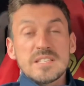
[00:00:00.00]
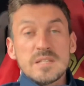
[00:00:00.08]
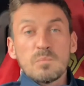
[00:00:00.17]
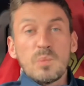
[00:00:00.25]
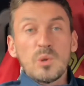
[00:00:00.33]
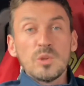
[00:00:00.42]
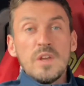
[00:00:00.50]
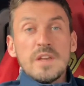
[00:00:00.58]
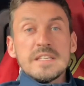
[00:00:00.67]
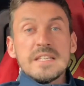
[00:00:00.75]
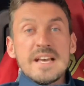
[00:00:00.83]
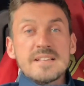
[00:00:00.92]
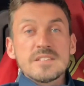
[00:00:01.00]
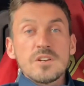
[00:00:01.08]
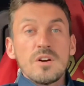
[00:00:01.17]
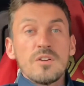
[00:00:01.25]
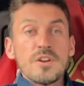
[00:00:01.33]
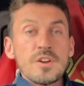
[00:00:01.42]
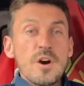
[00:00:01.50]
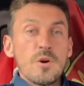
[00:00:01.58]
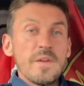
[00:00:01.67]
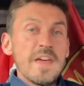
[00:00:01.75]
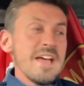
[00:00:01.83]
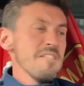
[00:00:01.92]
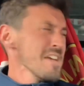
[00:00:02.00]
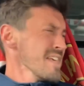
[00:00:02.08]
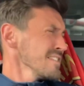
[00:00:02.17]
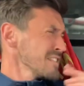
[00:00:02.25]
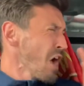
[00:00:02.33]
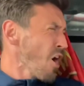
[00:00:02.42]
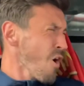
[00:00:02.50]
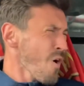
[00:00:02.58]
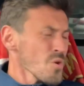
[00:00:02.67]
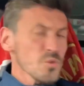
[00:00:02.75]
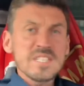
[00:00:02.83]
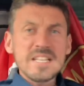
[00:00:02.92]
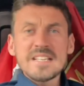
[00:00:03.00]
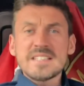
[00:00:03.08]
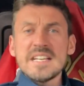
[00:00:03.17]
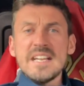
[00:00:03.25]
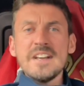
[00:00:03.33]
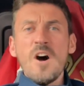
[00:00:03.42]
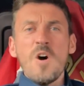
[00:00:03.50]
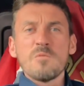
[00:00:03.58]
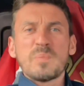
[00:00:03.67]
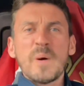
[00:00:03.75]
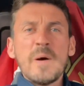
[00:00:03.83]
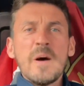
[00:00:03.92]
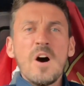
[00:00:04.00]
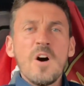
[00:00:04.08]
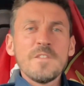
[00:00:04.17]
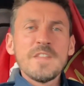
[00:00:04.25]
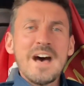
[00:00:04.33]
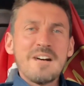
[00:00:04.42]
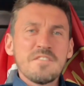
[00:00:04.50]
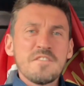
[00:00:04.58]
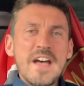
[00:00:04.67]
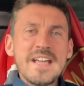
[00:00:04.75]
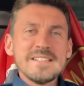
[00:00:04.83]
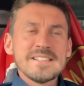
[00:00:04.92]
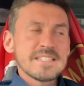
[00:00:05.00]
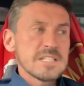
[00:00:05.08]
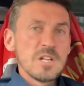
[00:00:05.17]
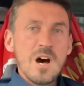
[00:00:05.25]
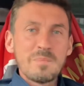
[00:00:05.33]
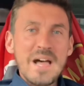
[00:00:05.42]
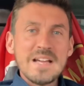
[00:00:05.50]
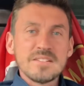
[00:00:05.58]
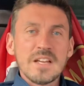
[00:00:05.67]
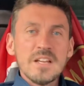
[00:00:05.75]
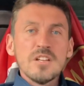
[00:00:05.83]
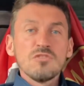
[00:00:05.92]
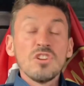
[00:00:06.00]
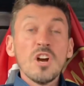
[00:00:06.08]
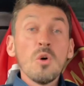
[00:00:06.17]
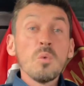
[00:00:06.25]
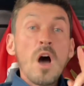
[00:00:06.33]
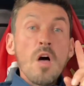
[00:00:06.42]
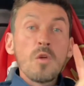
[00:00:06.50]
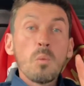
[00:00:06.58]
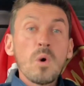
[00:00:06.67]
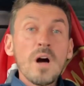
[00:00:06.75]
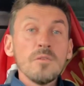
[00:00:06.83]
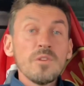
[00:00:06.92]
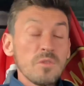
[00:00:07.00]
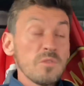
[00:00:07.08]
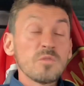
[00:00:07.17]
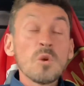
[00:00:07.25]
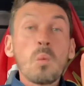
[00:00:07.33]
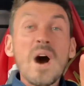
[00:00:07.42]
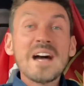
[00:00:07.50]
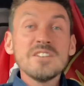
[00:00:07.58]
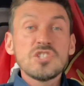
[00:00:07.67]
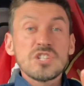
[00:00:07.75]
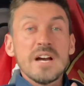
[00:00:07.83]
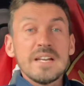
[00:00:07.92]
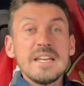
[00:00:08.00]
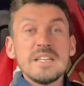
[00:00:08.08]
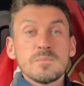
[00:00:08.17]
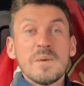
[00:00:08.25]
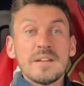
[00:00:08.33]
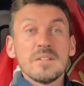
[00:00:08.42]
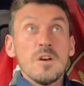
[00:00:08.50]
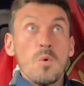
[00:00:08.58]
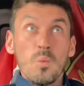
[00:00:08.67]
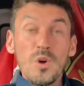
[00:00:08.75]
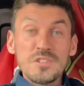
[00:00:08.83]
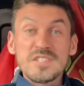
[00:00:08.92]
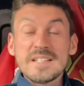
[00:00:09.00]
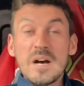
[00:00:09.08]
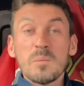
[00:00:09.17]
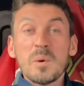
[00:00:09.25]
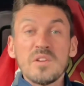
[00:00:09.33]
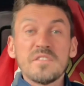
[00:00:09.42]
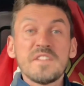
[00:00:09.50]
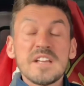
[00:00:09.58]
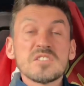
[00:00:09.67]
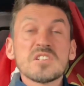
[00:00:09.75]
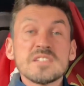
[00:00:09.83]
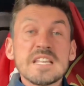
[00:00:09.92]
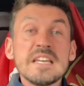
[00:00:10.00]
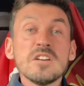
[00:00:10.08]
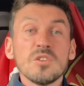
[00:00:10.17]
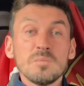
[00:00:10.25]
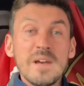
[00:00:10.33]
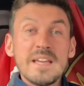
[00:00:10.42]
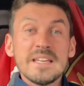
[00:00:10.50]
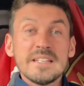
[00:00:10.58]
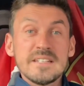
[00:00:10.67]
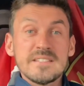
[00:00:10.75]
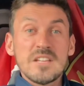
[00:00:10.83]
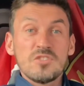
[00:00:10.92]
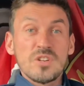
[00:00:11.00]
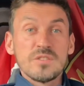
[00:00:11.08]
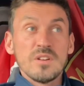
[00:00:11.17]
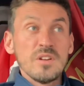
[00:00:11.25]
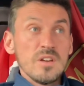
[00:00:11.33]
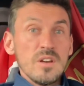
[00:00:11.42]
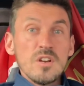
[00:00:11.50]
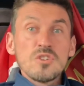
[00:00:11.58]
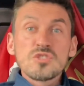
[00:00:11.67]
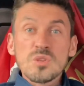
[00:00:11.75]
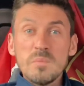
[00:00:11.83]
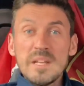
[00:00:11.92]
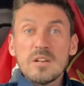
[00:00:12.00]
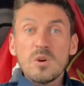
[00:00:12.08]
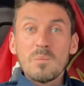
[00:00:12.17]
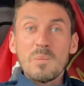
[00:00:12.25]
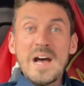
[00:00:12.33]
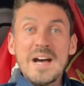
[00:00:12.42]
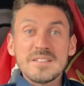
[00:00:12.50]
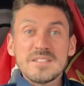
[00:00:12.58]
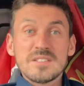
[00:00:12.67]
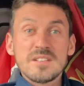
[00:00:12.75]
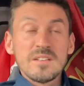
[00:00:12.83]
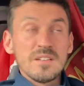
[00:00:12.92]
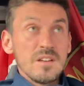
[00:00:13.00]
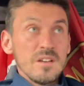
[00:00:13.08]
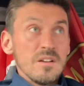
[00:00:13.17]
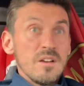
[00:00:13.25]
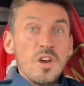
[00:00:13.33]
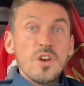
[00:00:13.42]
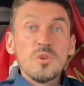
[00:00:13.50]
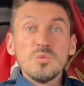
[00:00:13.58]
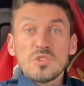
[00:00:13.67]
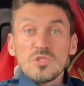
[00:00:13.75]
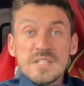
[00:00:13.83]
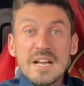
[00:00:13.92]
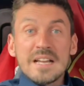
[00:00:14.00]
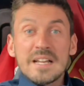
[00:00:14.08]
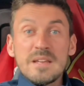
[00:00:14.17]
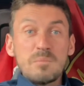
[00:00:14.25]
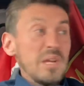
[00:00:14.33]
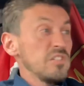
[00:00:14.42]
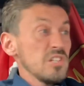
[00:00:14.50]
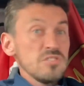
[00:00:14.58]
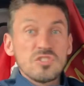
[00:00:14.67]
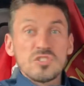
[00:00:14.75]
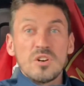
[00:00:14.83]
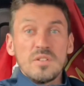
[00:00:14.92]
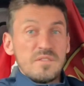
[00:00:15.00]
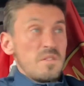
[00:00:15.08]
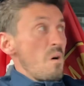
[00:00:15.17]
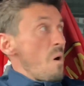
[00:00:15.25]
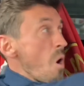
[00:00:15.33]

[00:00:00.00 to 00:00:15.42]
a simple yes or a no. There is no sitting up on that fence, knobhead. Do you know, the wise Chinese man once sat up on the fence because he couldn't make a decision. Somebody come past who does that clay pigeon stuff.